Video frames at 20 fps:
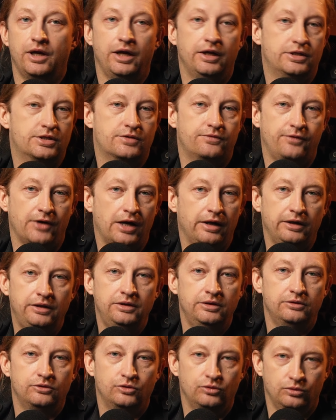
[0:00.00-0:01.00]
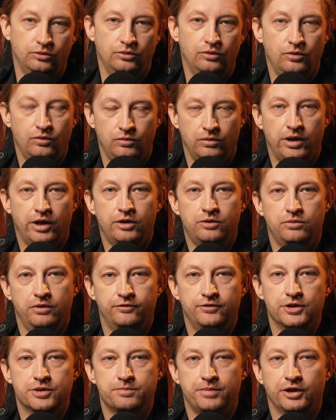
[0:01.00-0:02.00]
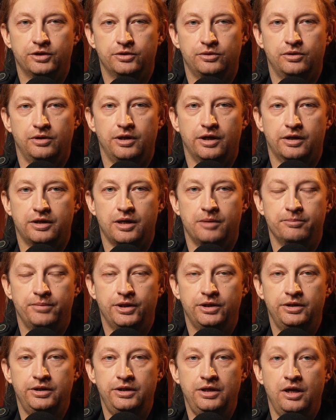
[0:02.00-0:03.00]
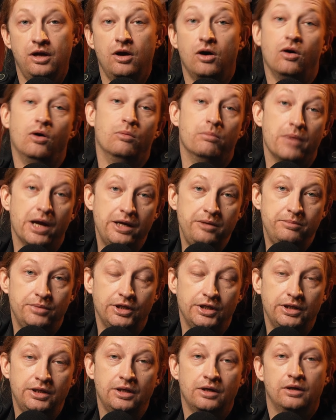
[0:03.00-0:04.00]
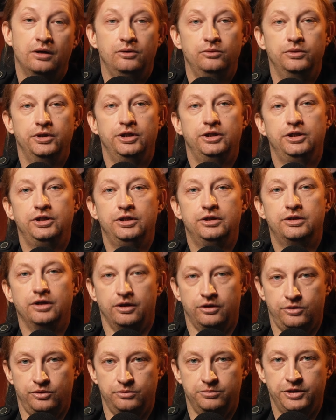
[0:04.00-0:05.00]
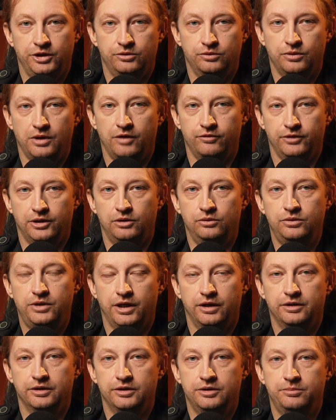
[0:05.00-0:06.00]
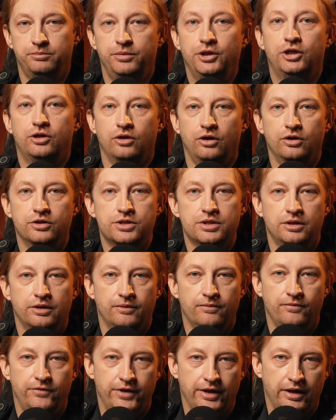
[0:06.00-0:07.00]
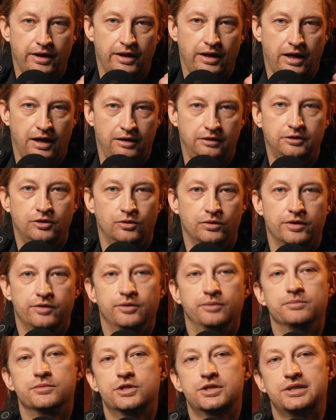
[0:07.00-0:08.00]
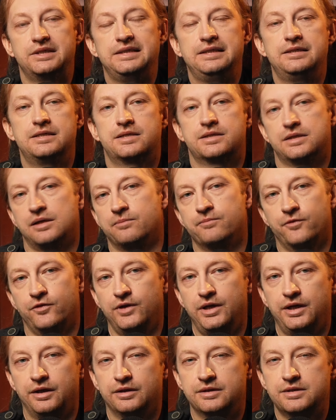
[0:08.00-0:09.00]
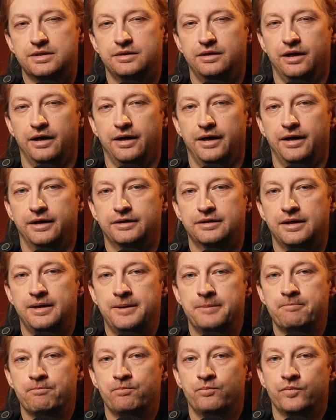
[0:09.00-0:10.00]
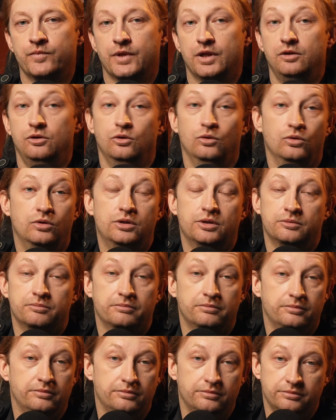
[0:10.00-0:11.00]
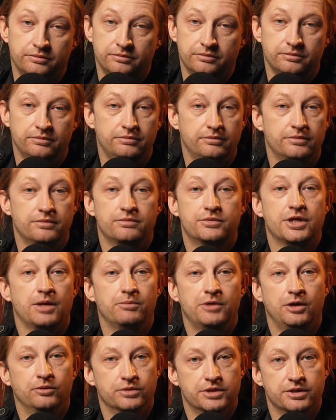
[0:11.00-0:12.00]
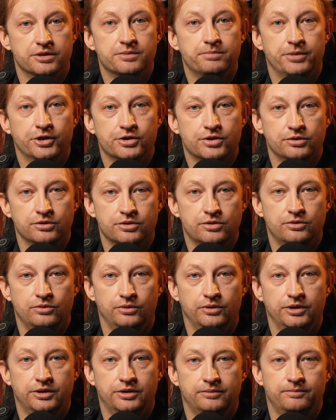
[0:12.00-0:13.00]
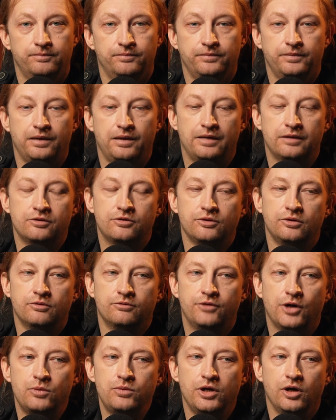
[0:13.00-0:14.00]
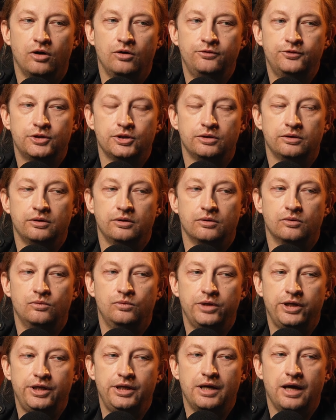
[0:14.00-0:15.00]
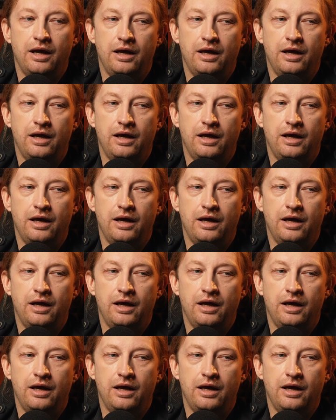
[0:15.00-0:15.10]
it's fine to work with this particular company, or maybe we need a human to have a look at it because the algorithm sees some things that look somehow suspicious to it. And very often we